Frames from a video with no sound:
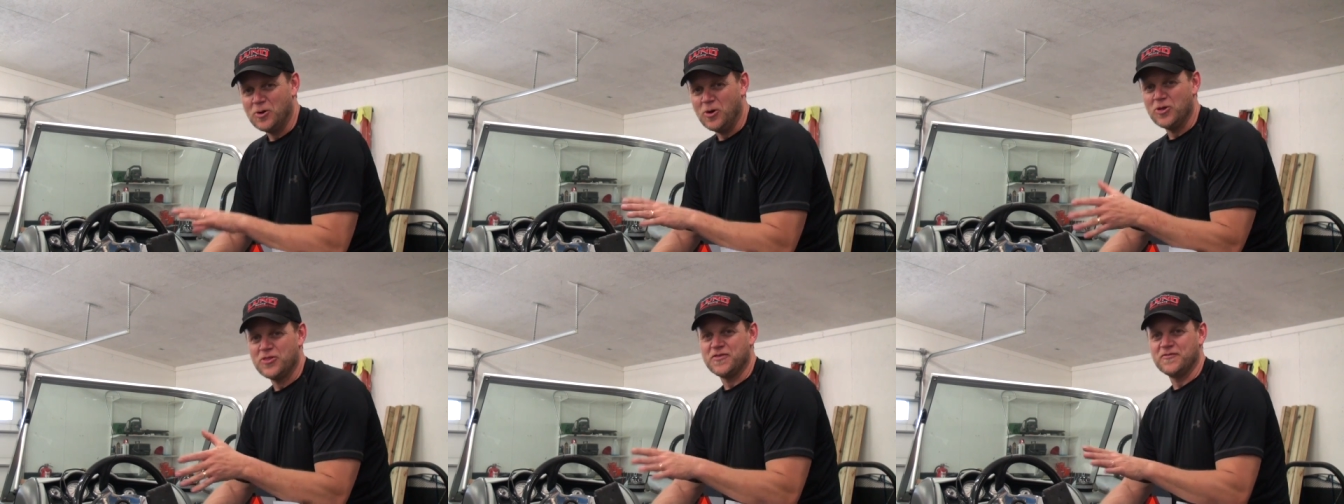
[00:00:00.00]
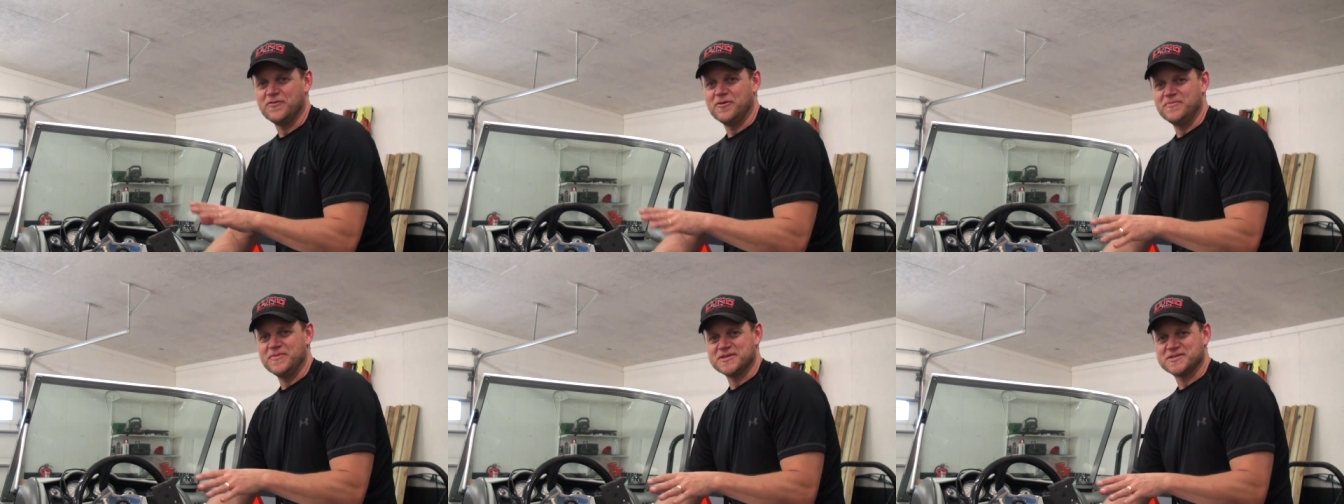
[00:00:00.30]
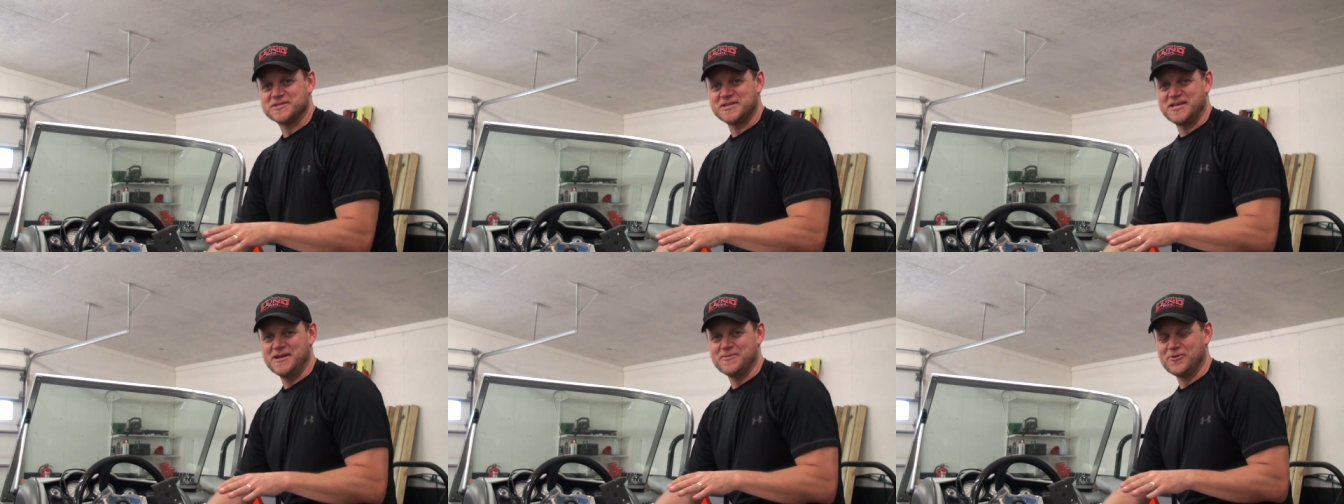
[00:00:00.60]
both of them, the
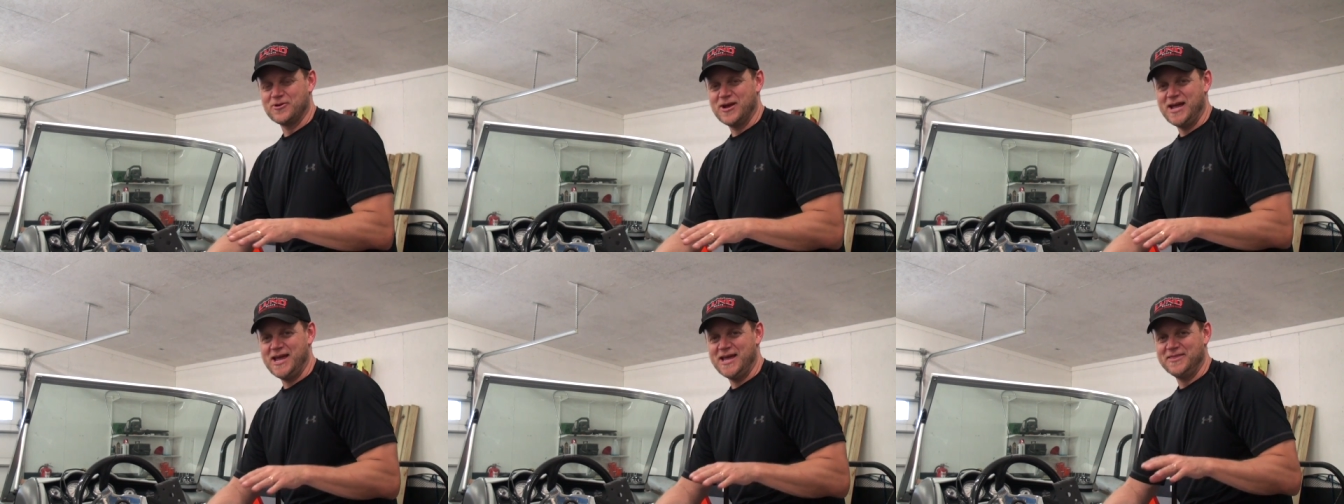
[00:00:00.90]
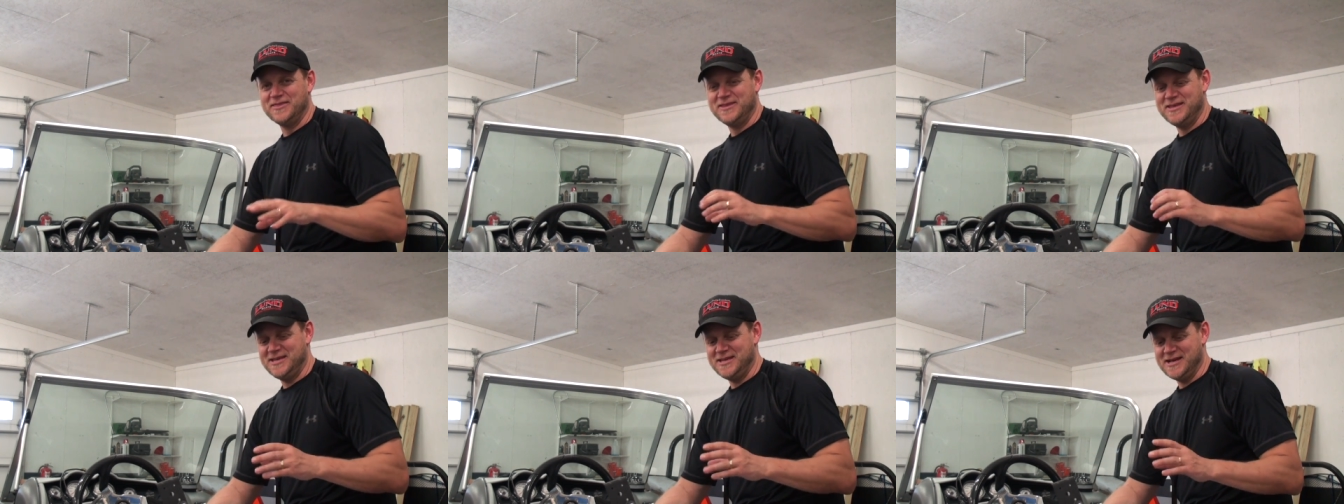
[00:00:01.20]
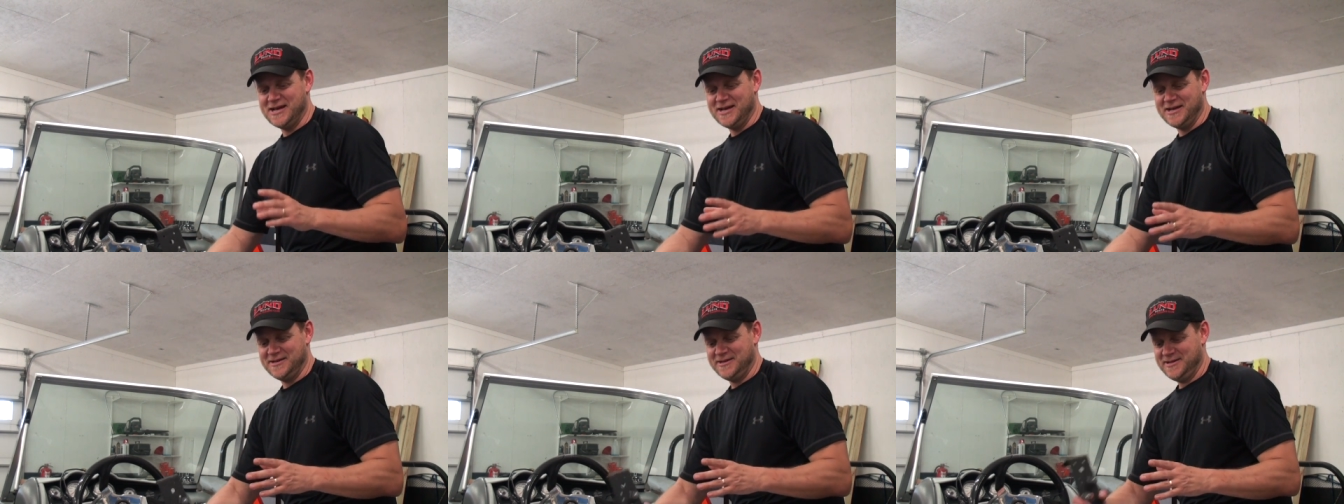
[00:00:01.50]
skimmer and
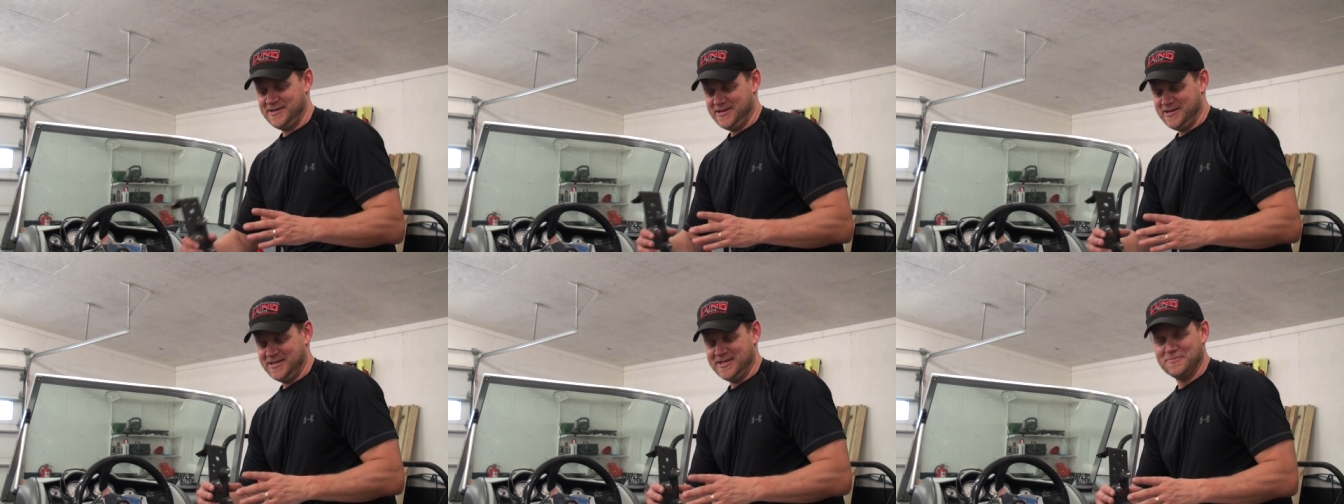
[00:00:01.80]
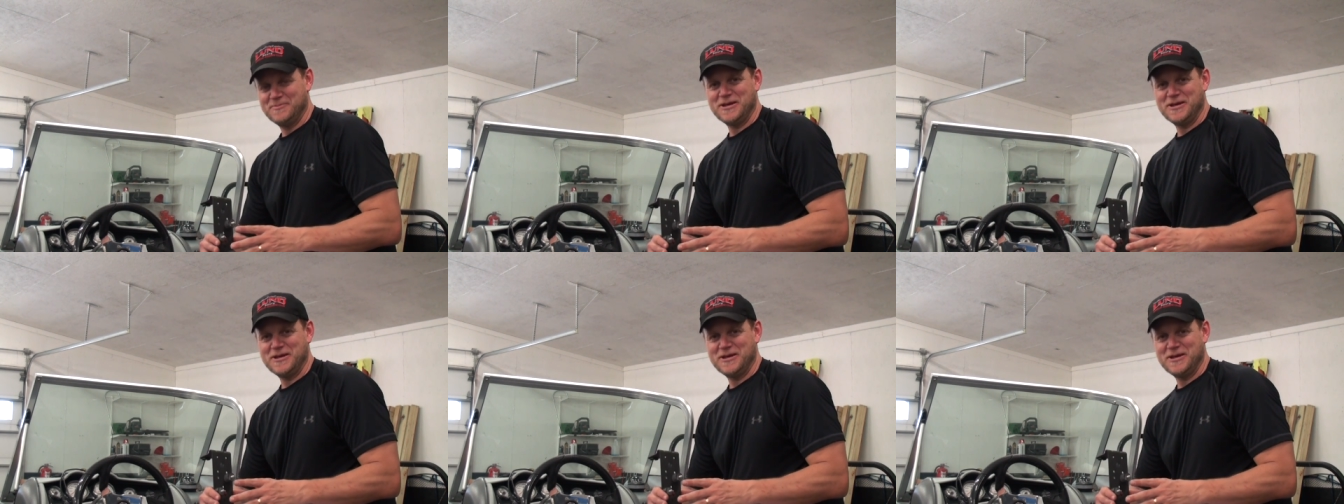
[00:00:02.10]
the